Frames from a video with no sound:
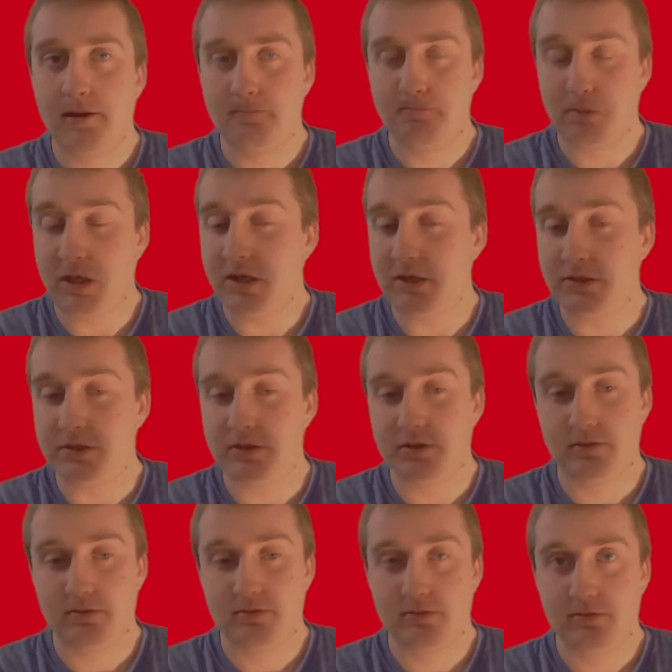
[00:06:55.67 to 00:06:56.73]
Because
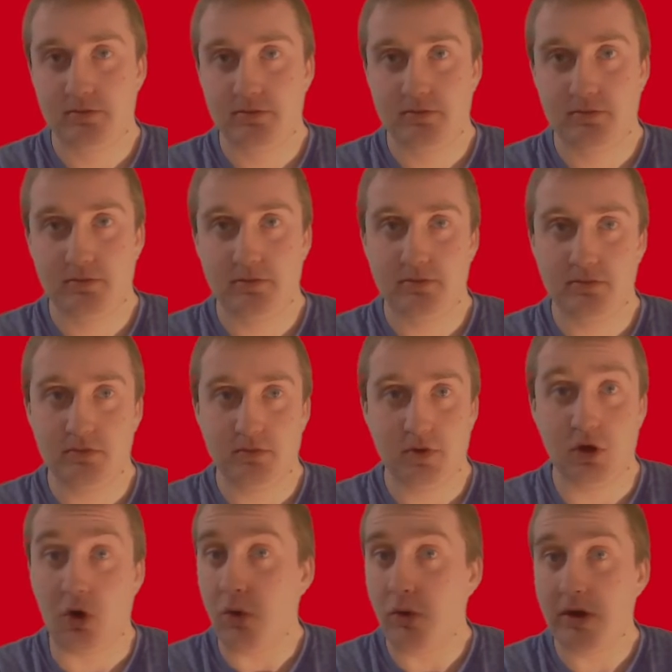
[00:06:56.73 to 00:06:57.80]

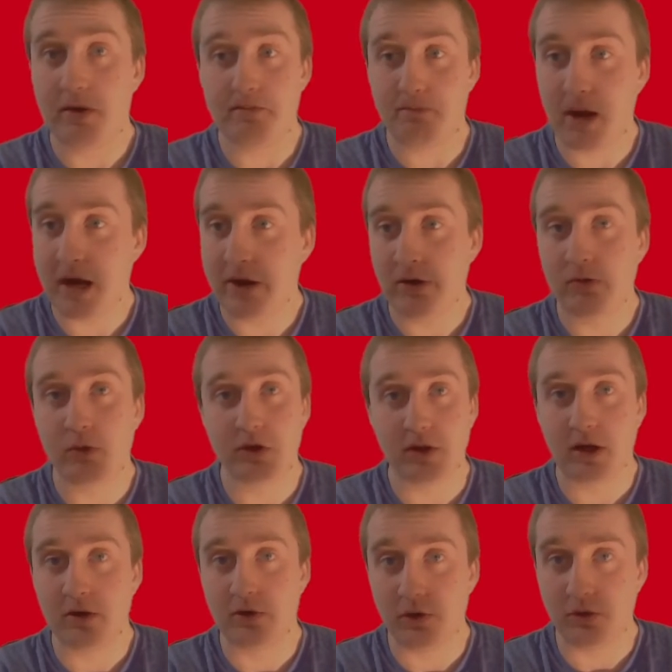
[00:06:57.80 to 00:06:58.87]
go compare what
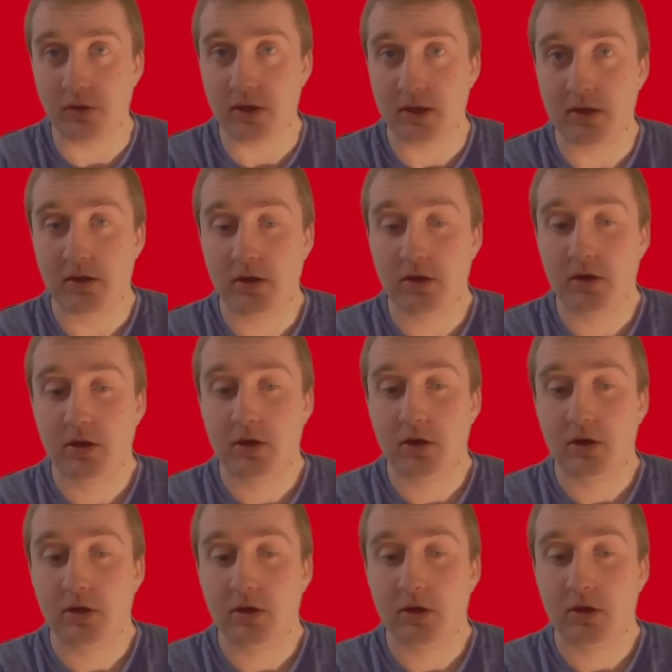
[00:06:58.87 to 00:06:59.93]
they're doing
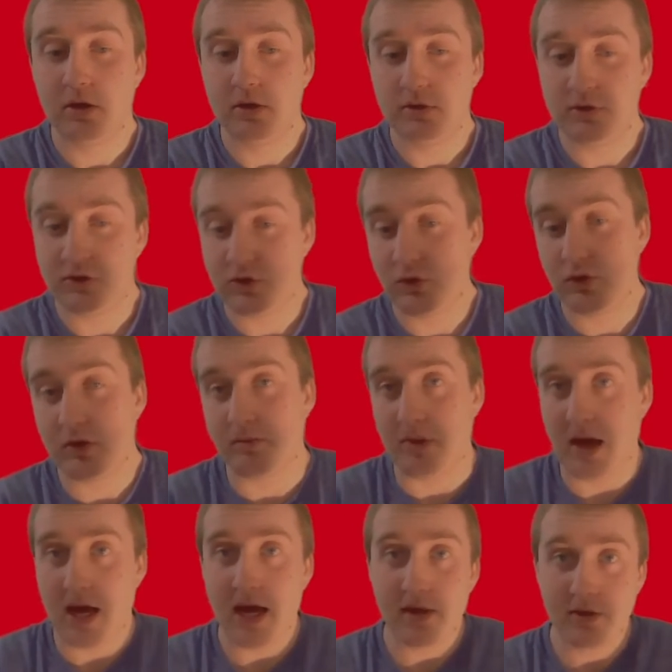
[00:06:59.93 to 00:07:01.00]
to the
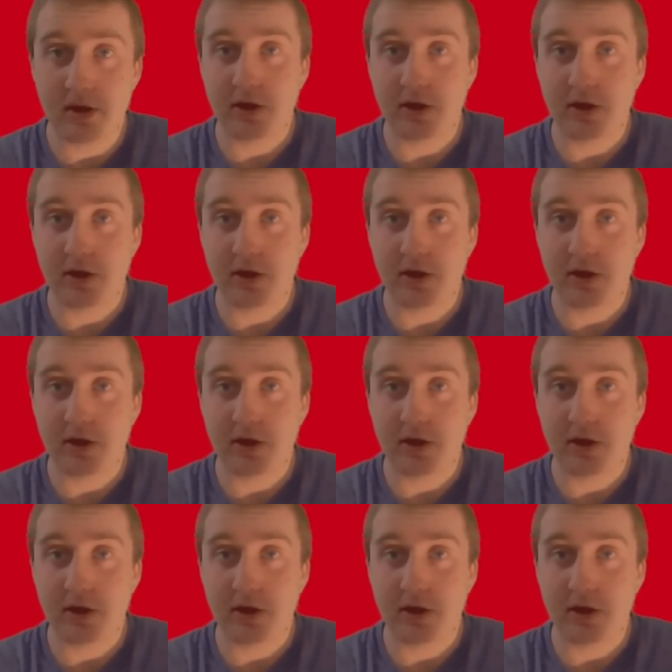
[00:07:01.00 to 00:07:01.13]
path they